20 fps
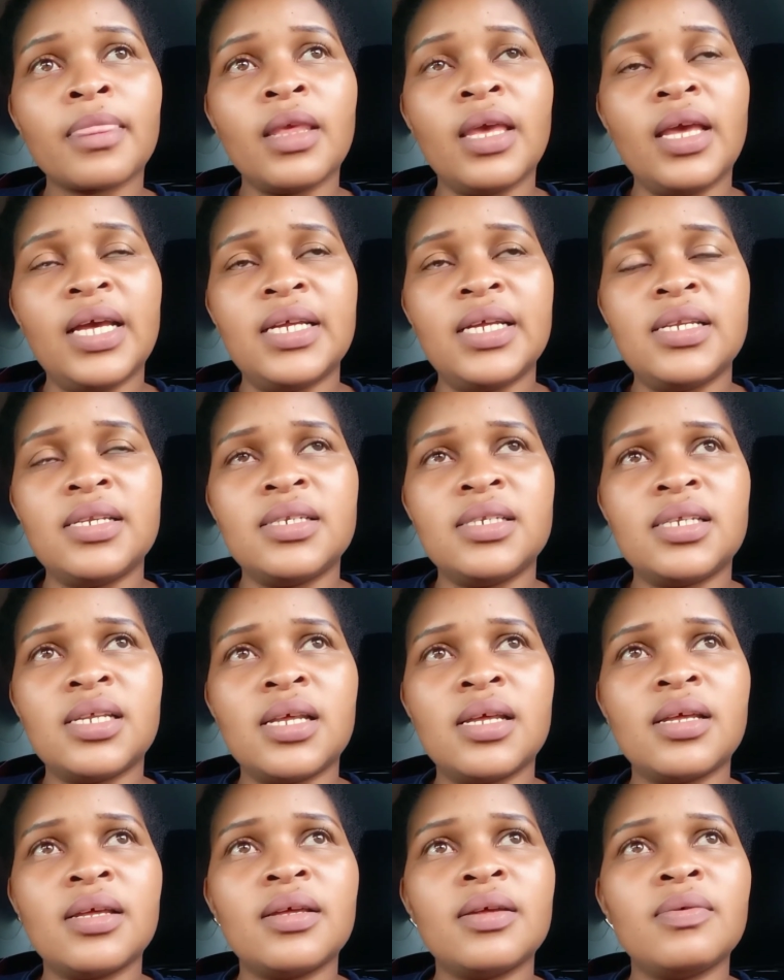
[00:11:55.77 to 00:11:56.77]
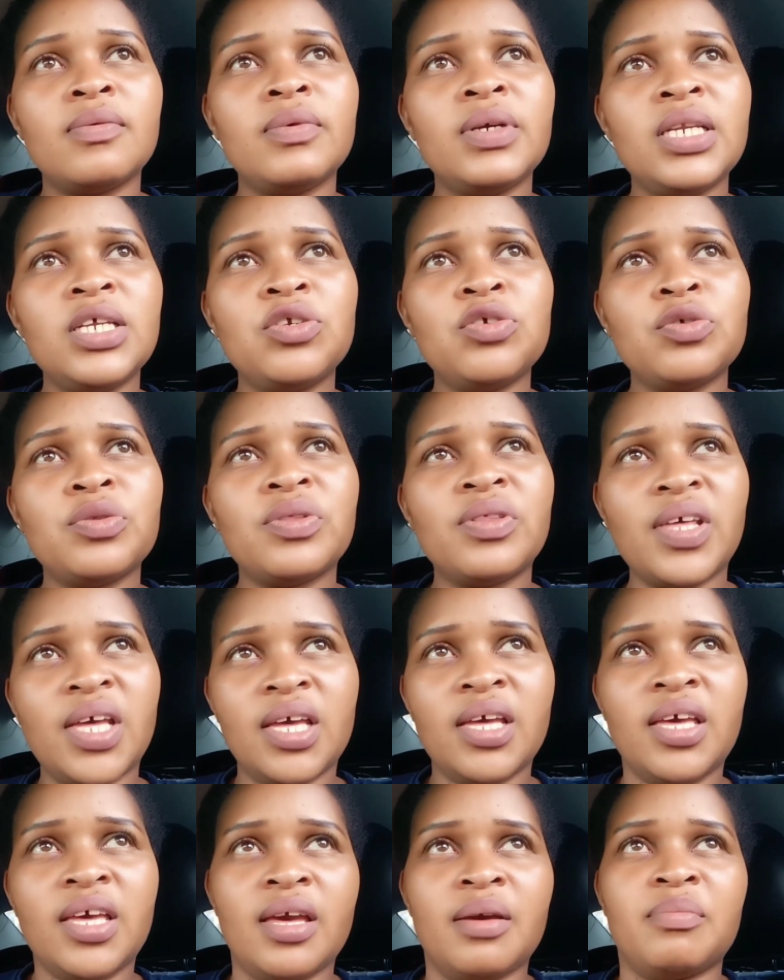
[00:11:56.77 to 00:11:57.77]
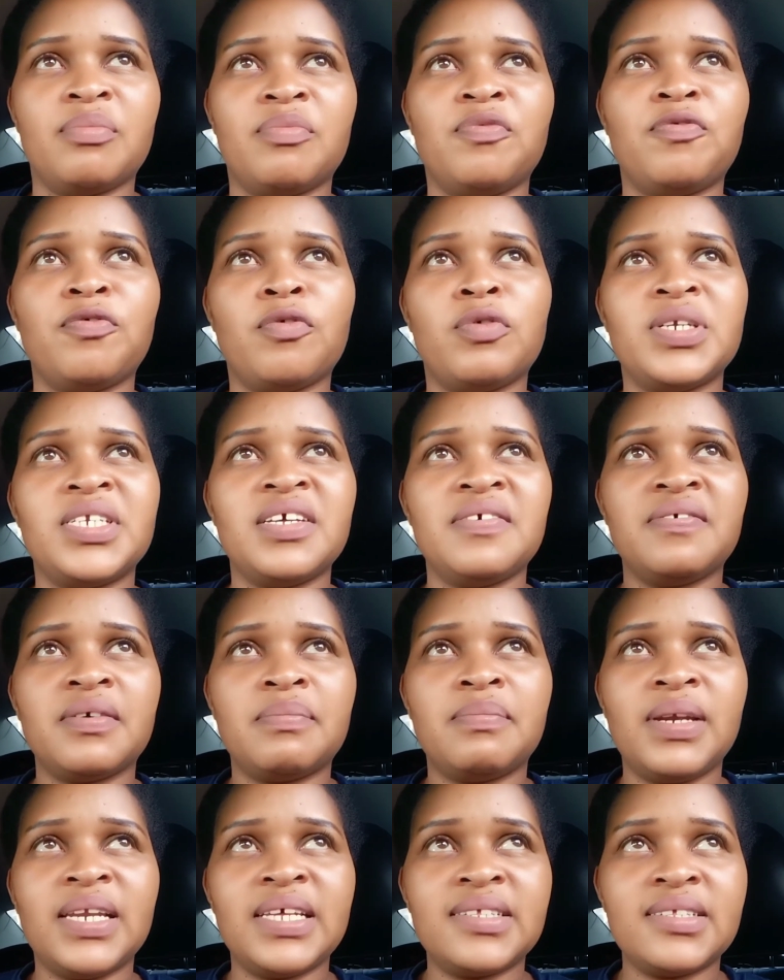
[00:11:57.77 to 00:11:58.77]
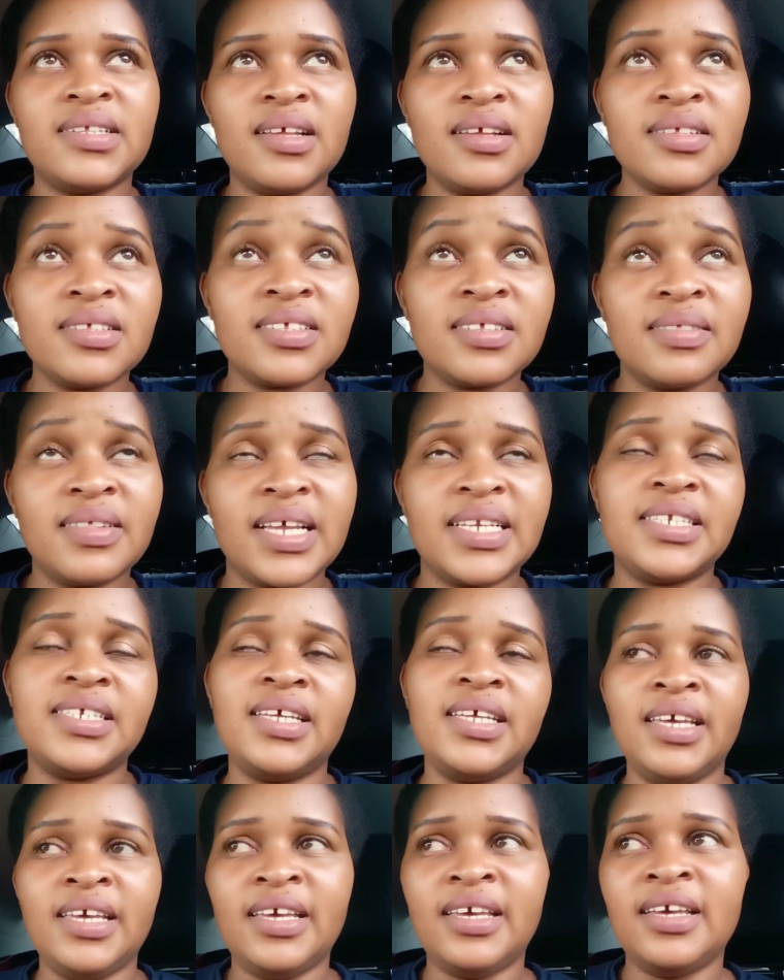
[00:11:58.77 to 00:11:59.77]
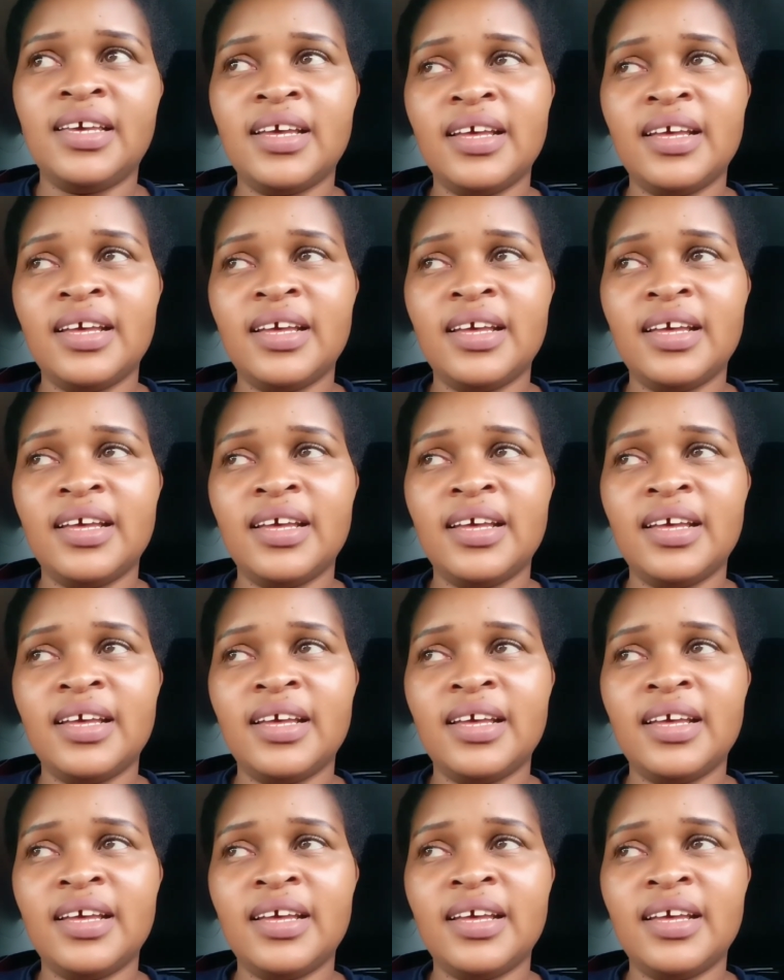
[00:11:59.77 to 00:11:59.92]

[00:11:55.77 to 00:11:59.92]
And we need to thank Him for whatever blessings that He,